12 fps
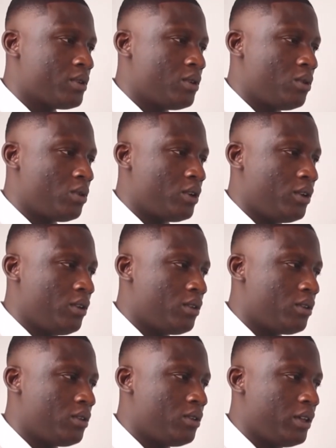Okay,
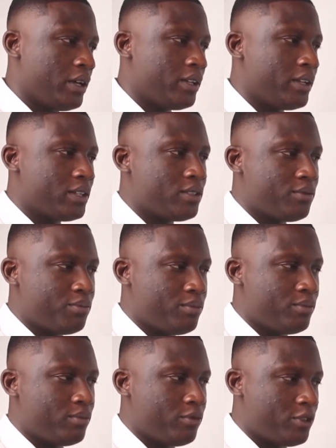like that's
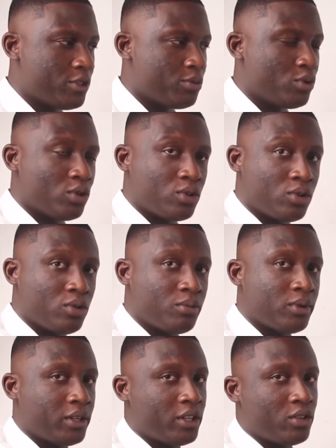facebook.com,
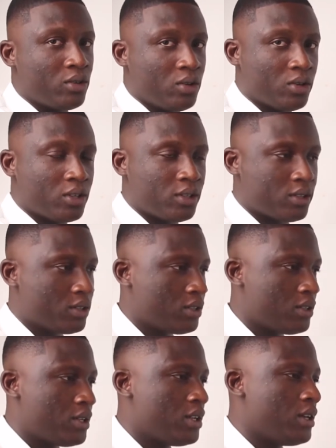and then you log in,
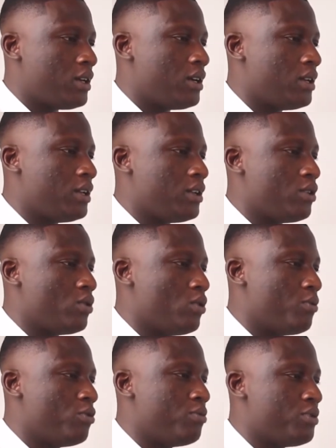and then you
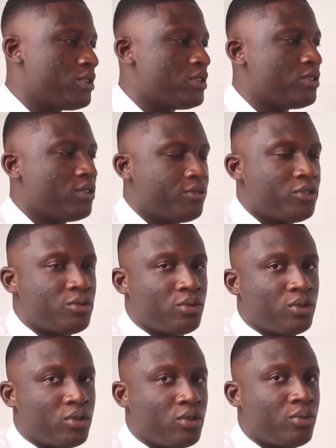open
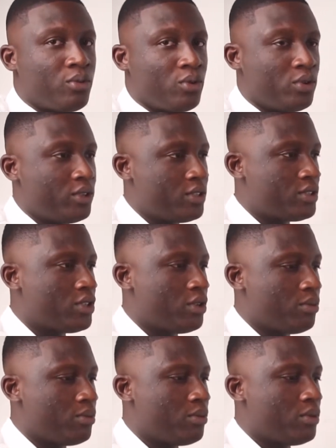business.facebook.com on the
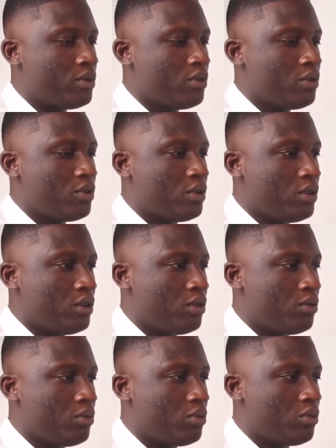same
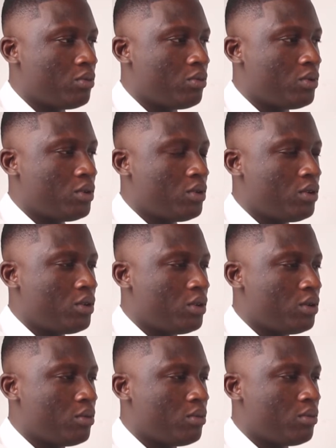um,
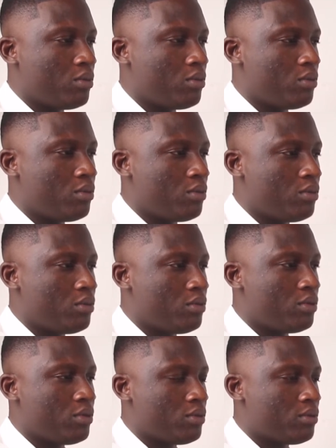um,
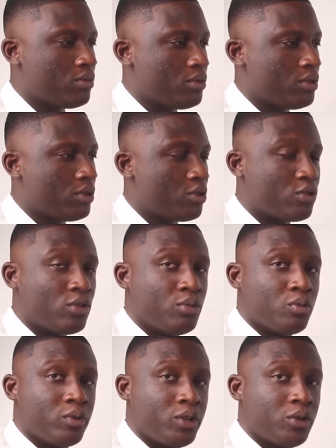
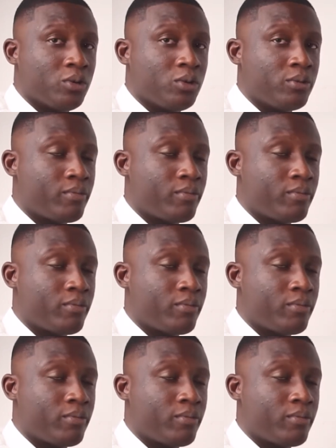Chrome window,